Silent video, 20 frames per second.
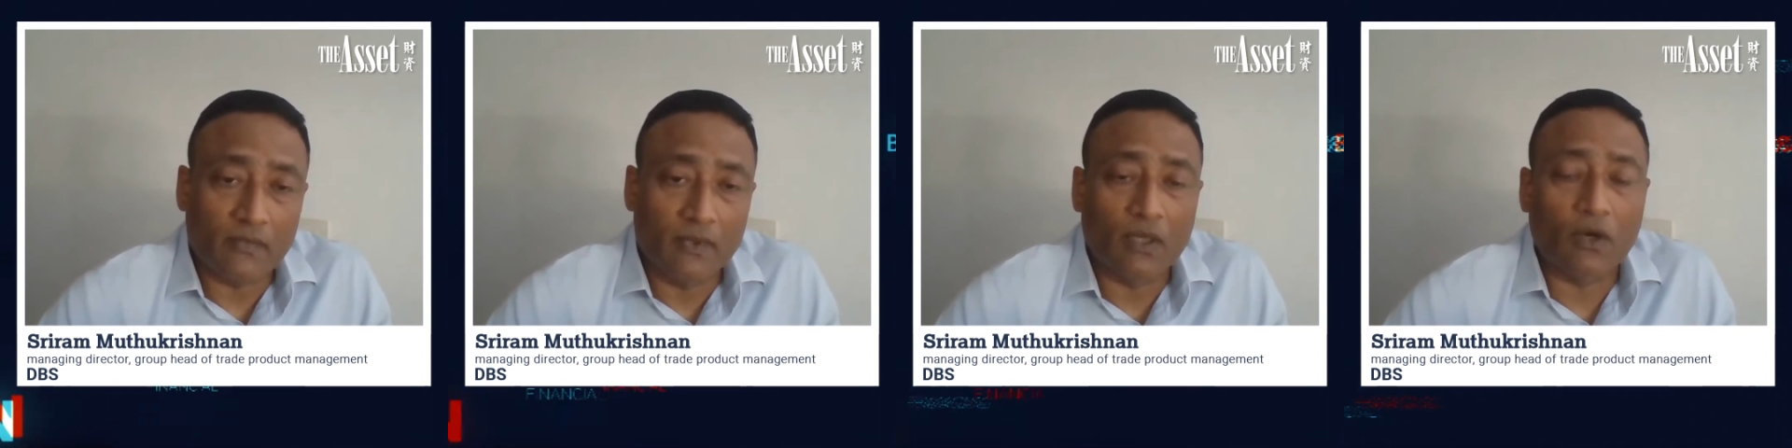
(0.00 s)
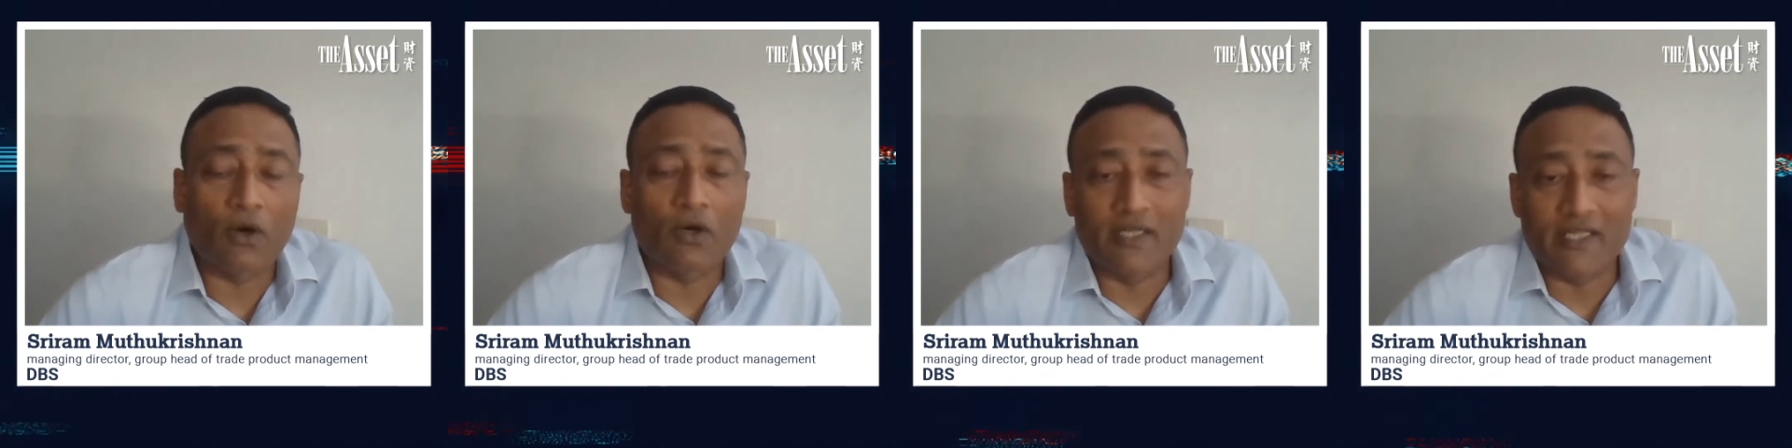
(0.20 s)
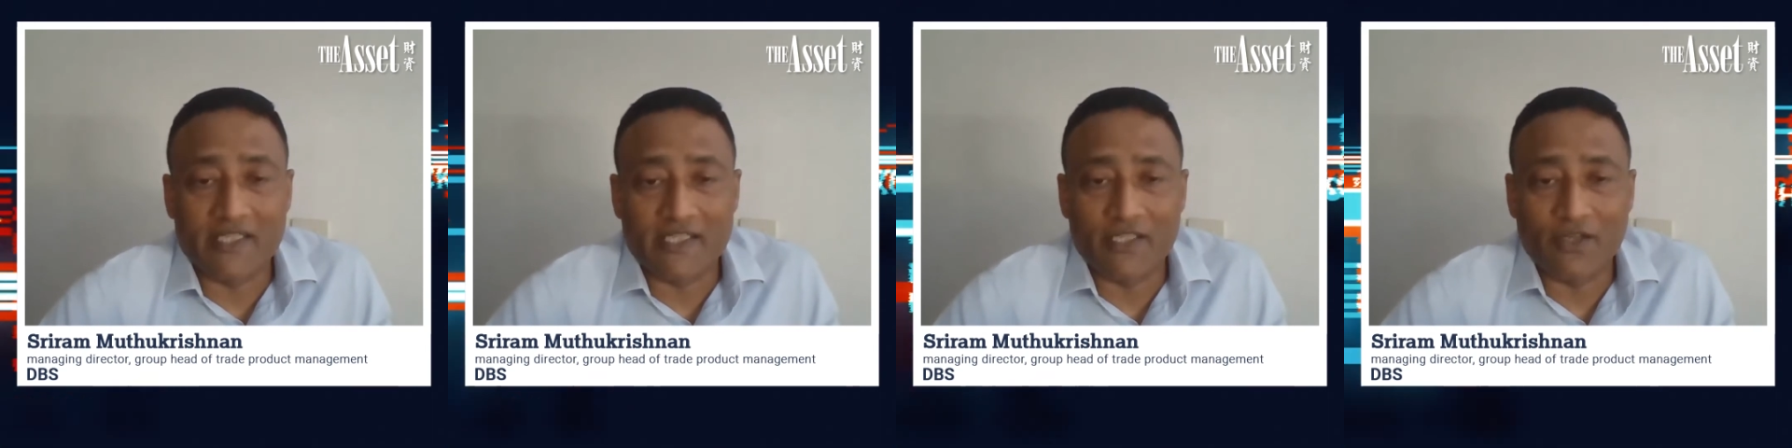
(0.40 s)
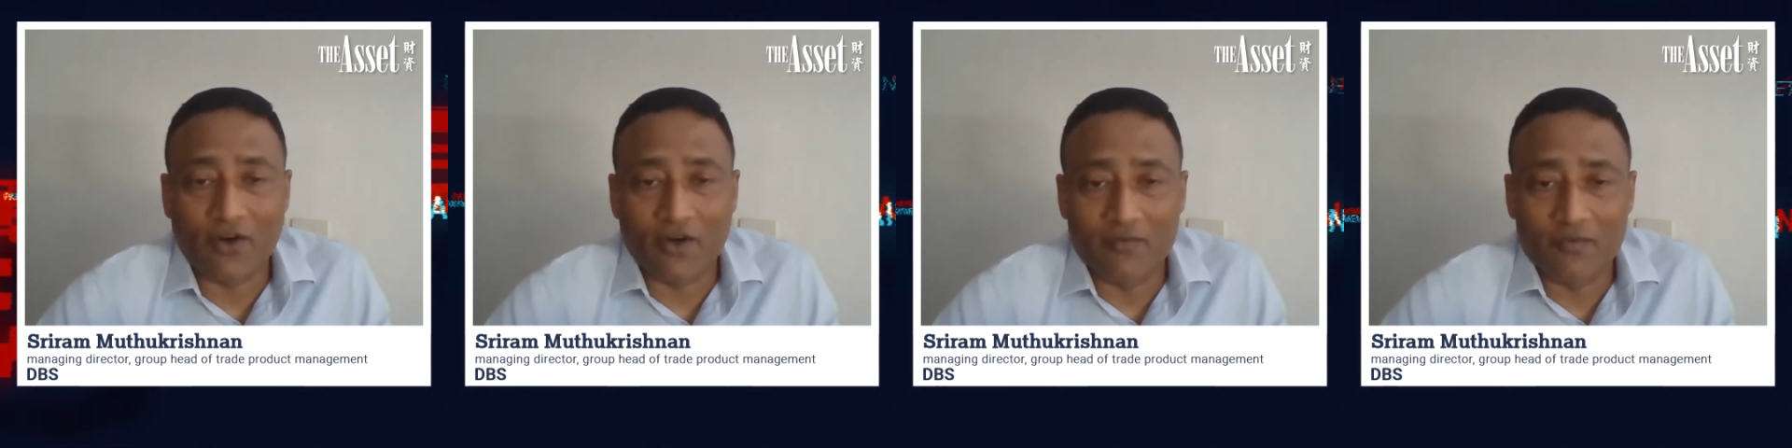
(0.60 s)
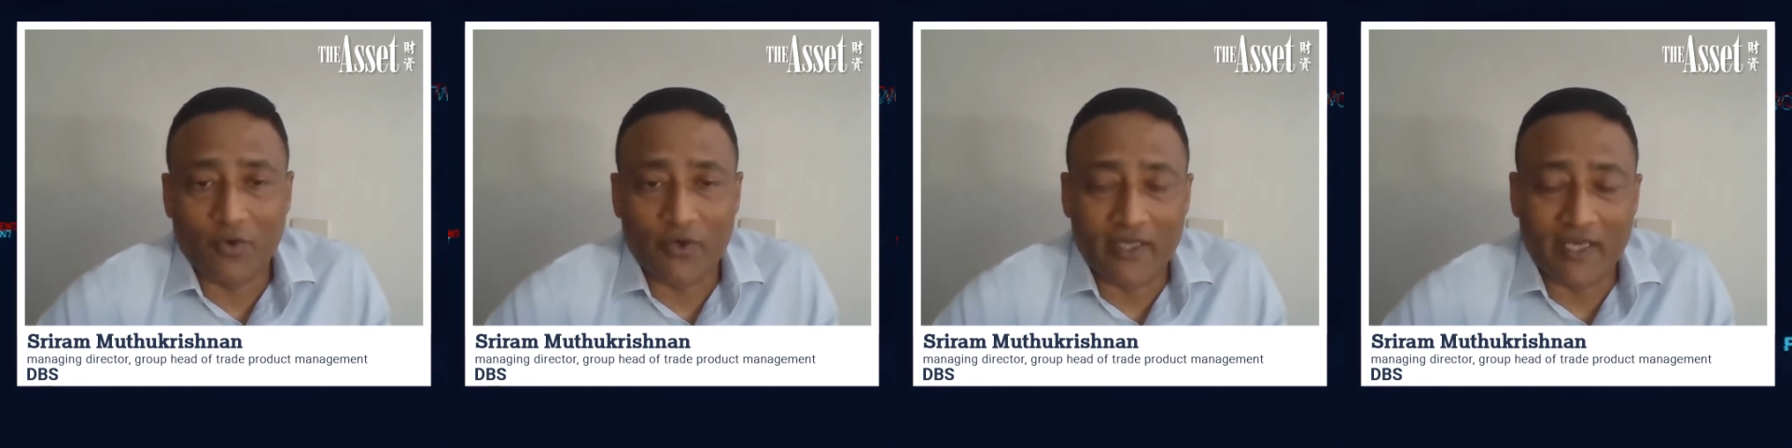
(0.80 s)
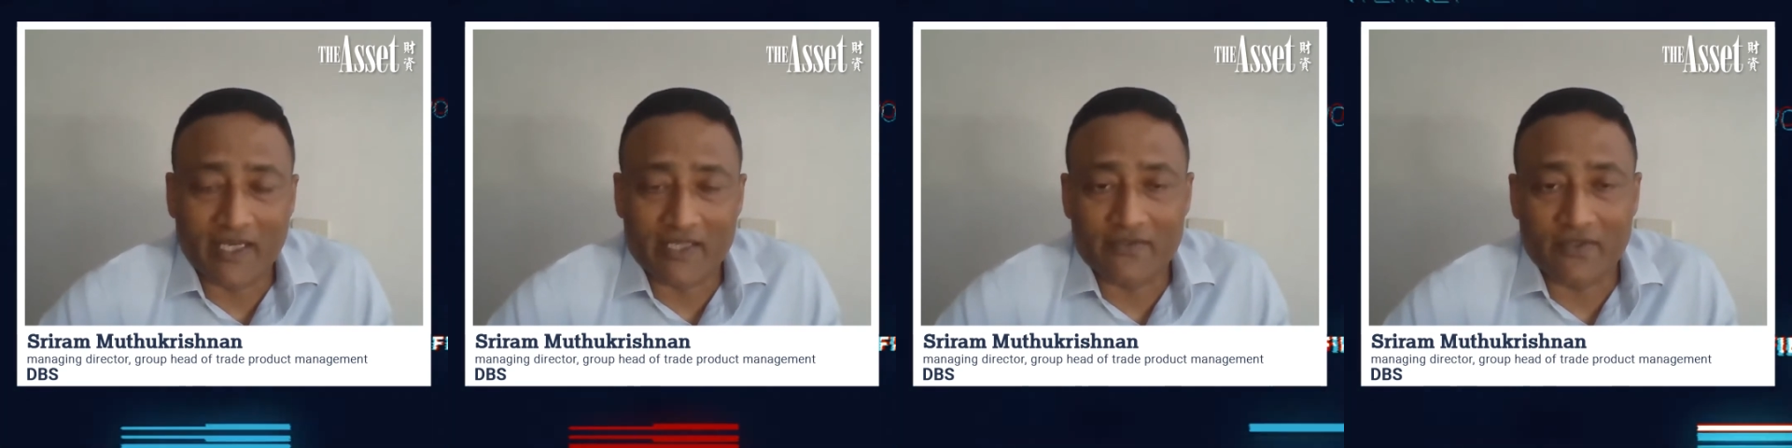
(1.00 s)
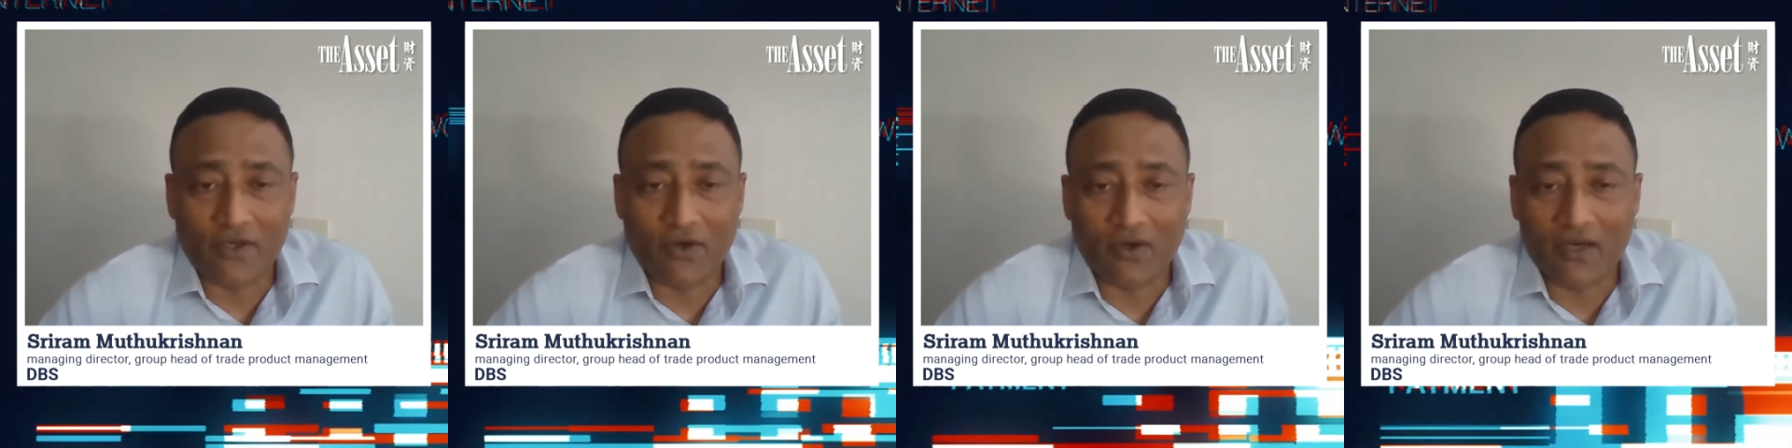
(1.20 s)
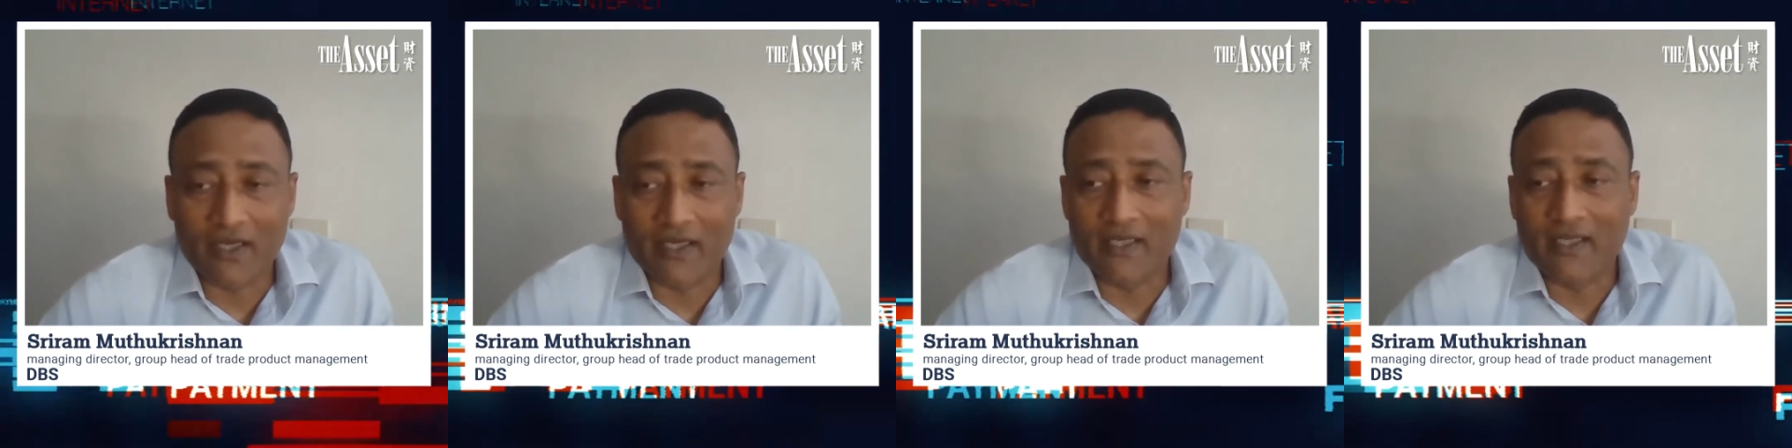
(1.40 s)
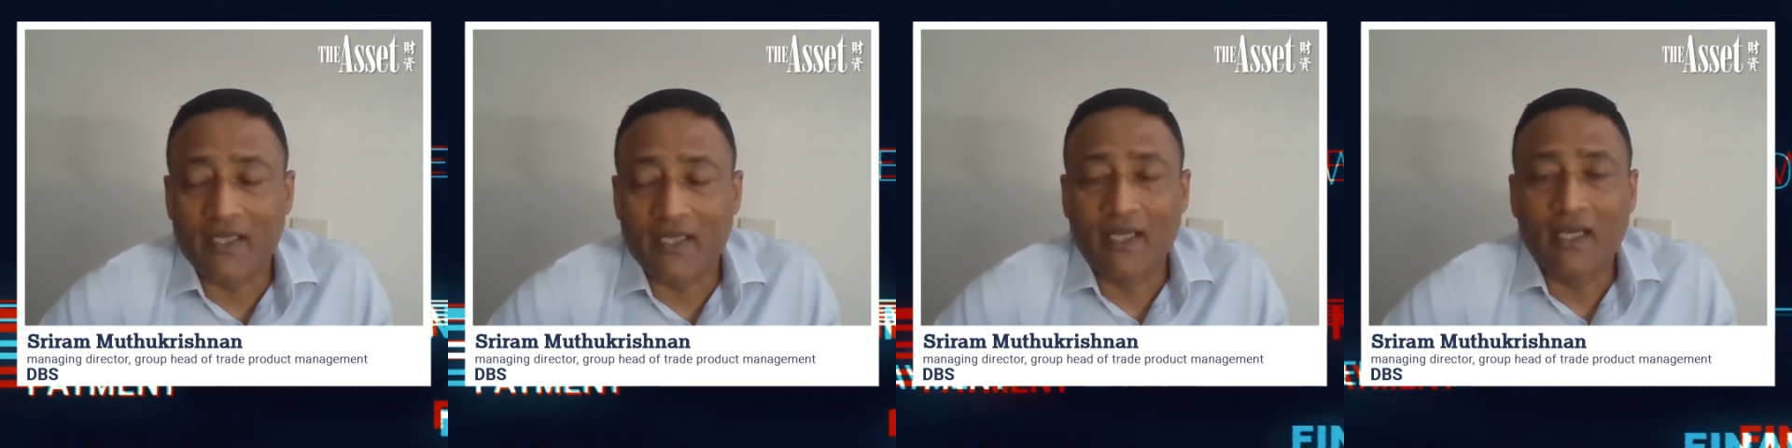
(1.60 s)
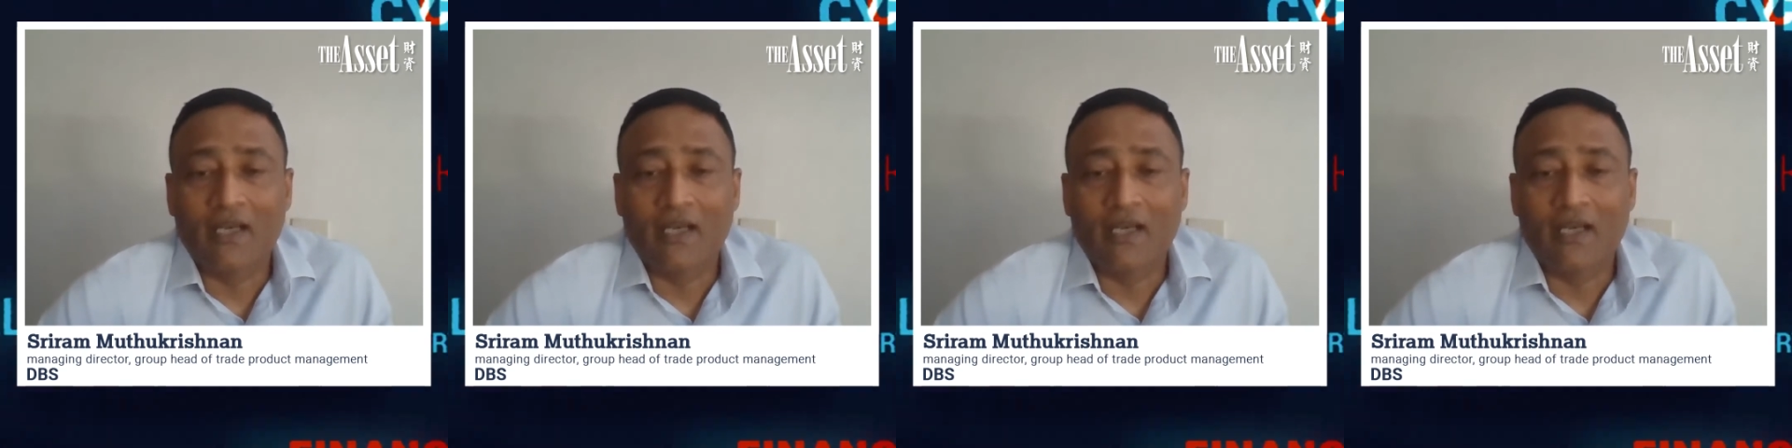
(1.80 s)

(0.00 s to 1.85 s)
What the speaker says: or Digi onboarding as we call it,